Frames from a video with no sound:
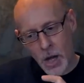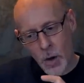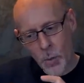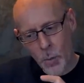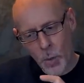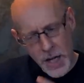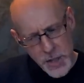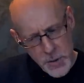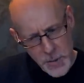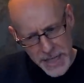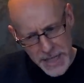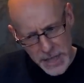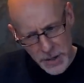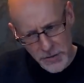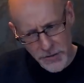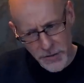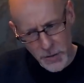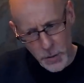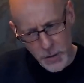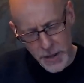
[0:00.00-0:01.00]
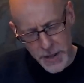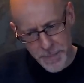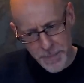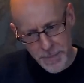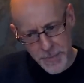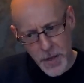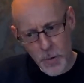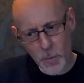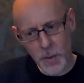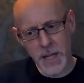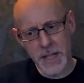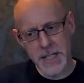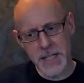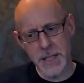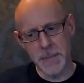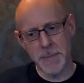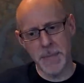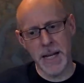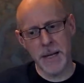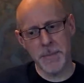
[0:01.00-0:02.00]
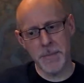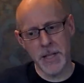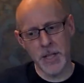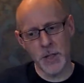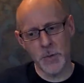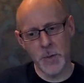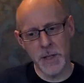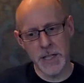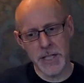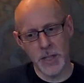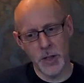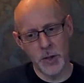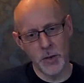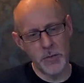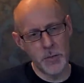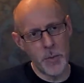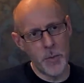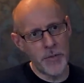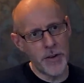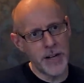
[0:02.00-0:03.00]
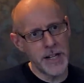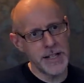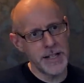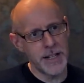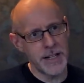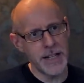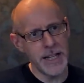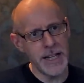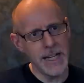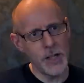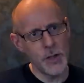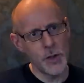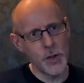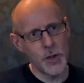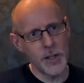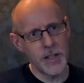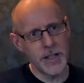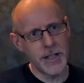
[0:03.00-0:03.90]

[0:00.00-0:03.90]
Why do we go for it? Well, I suspect because we're told from a very young age